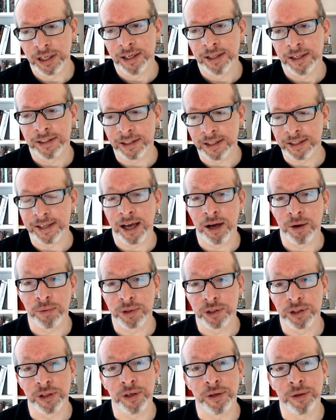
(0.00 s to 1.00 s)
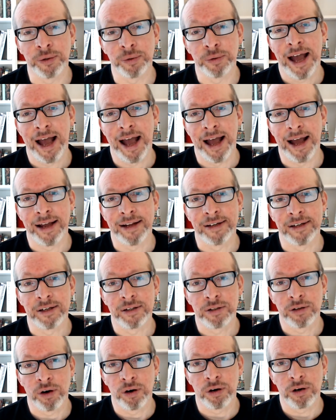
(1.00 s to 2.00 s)
sit down with you and
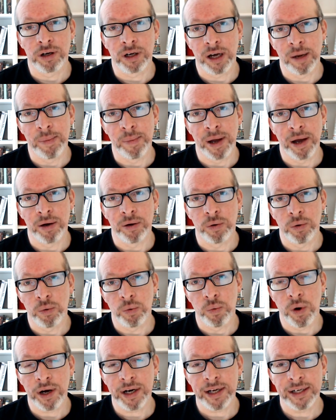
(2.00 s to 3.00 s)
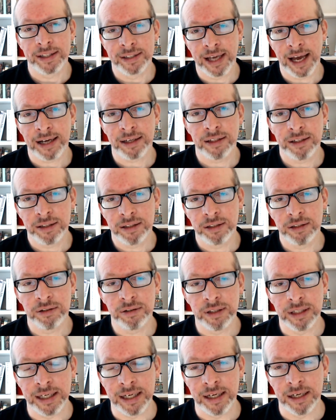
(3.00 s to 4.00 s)
talk about what exactly do you
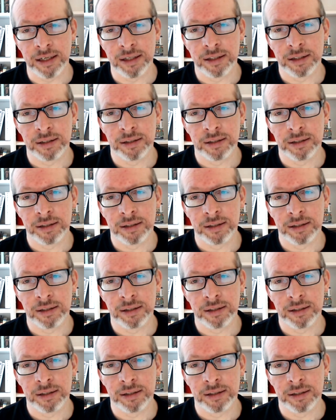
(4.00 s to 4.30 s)
need